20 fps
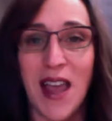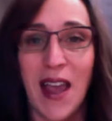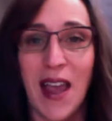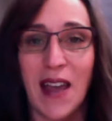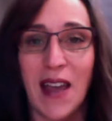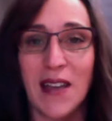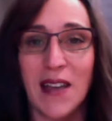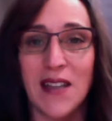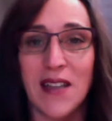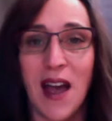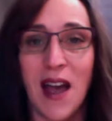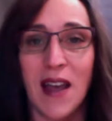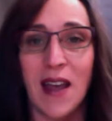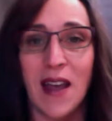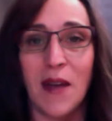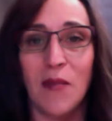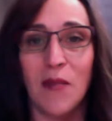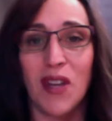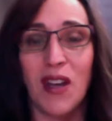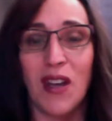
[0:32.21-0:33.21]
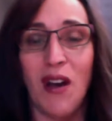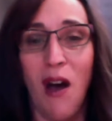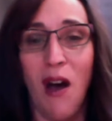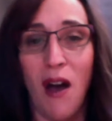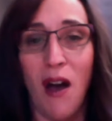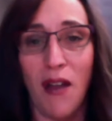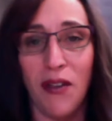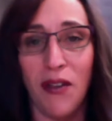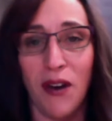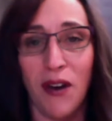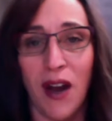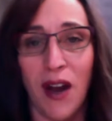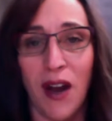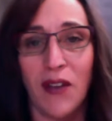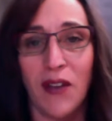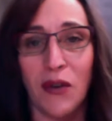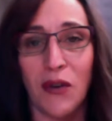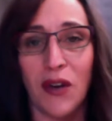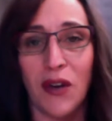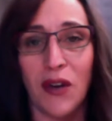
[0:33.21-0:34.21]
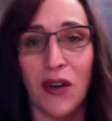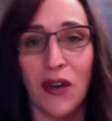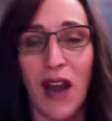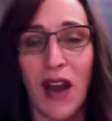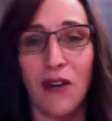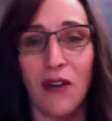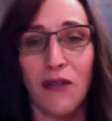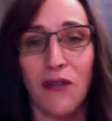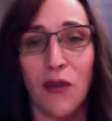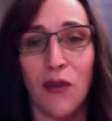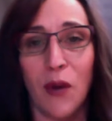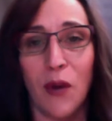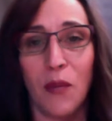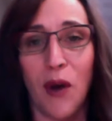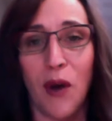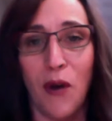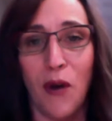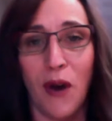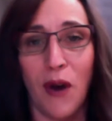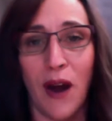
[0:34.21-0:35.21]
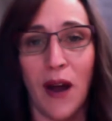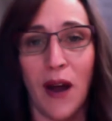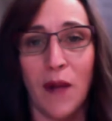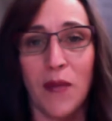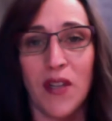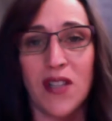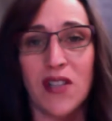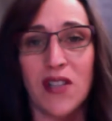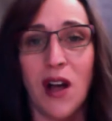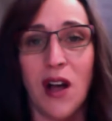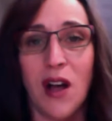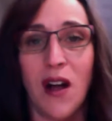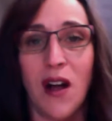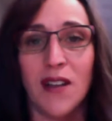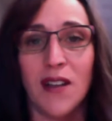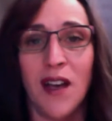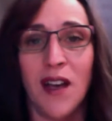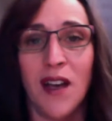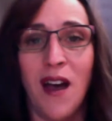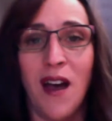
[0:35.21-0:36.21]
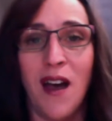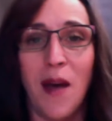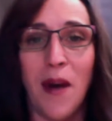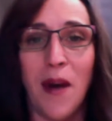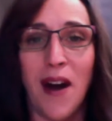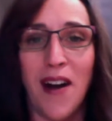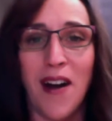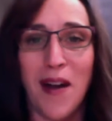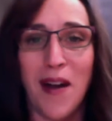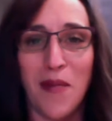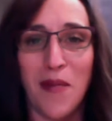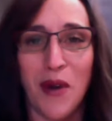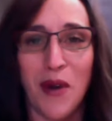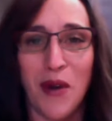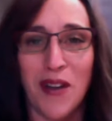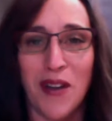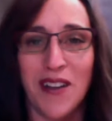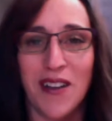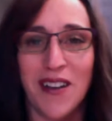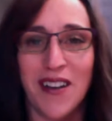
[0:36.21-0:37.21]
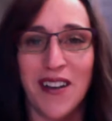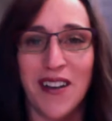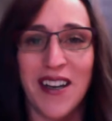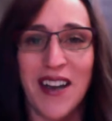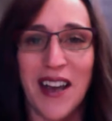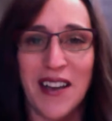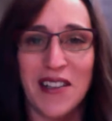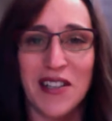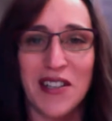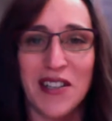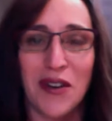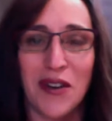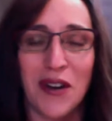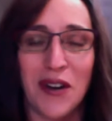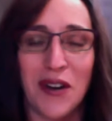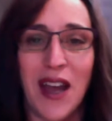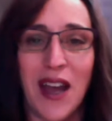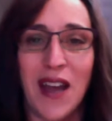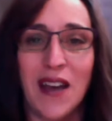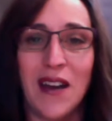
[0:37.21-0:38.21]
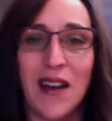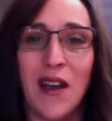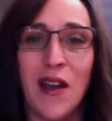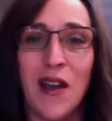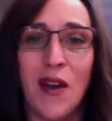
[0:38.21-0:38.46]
and I am the author and the creator for a program that's called Apart Not Broken, Learn, Connect, and Create,